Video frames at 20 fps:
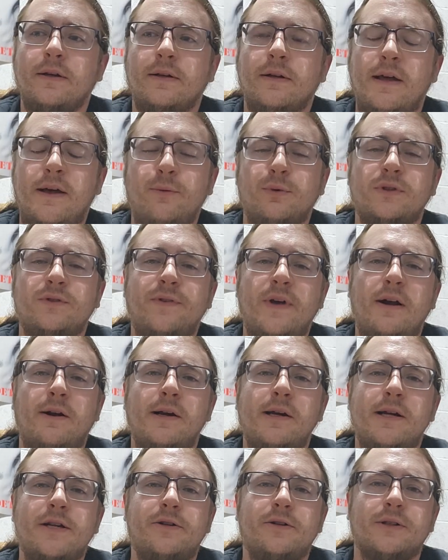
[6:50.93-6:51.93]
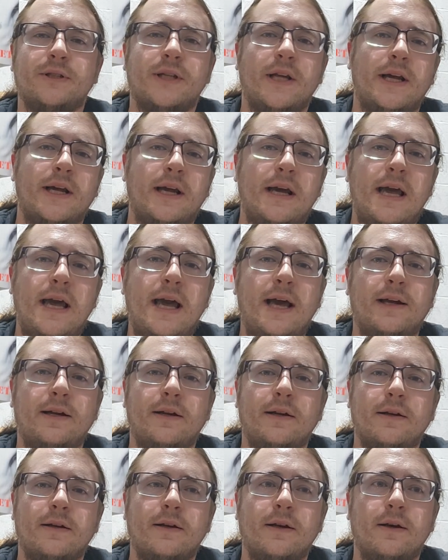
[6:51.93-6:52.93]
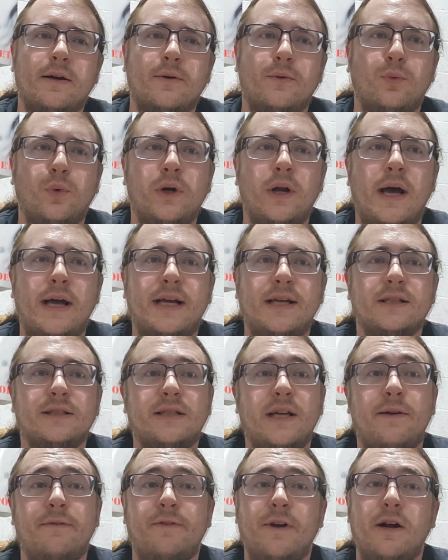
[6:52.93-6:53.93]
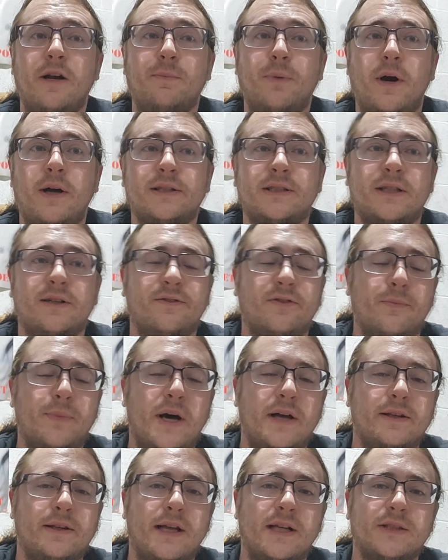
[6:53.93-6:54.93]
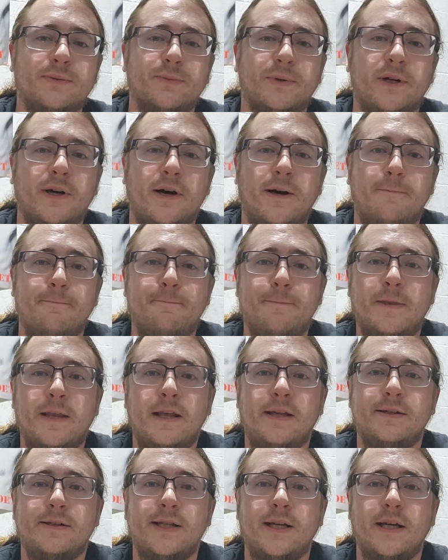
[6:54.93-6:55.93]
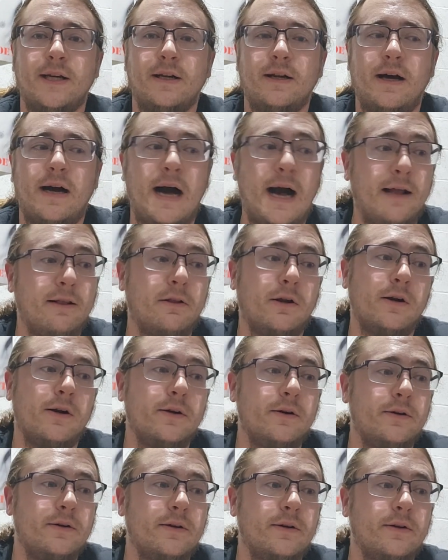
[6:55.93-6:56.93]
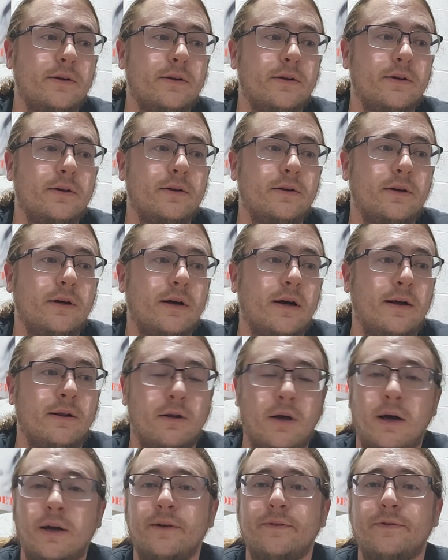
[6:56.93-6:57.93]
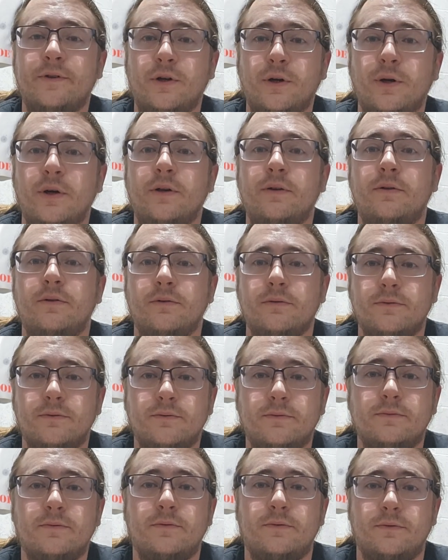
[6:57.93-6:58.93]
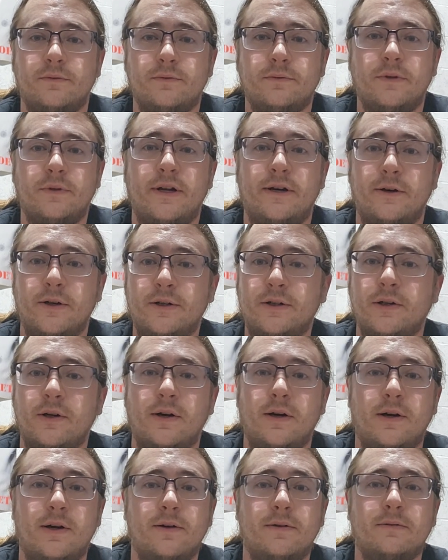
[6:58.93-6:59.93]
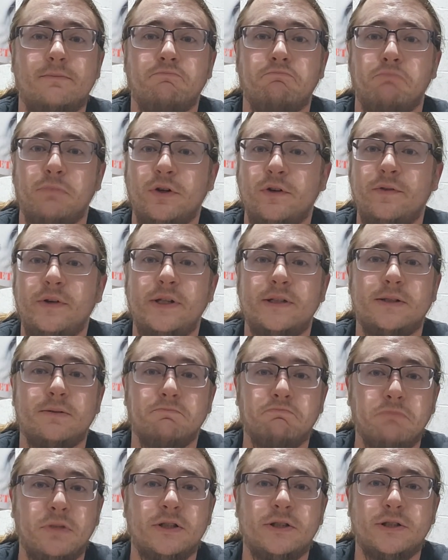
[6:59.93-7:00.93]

it was very interesting. And what I can say very positive about Danse Macabre is that I learned a lot of good literature, movies, and